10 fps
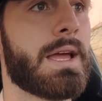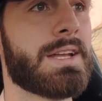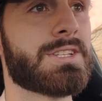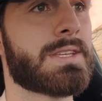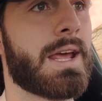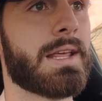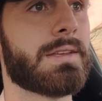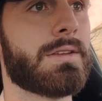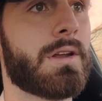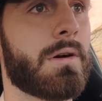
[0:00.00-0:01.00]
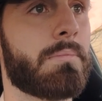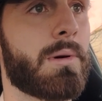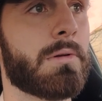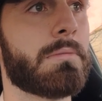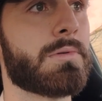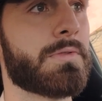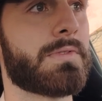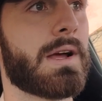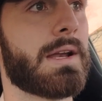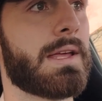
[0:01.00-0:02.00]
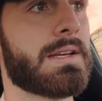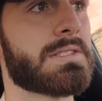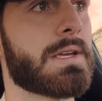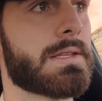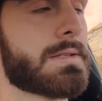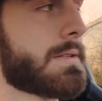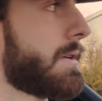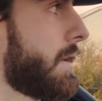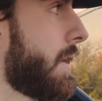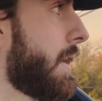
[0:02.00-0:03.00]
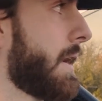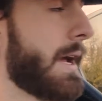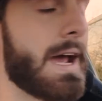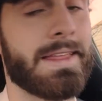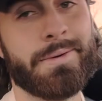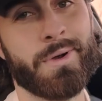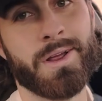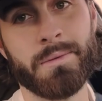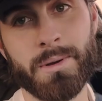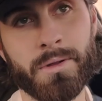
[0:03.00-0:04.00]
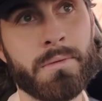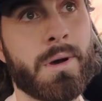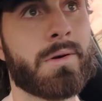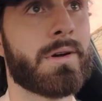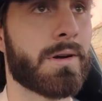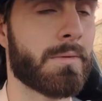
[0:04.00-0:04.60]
just get it, you know, bulletproof kind of, in a sense. And then we're gonna build the motor.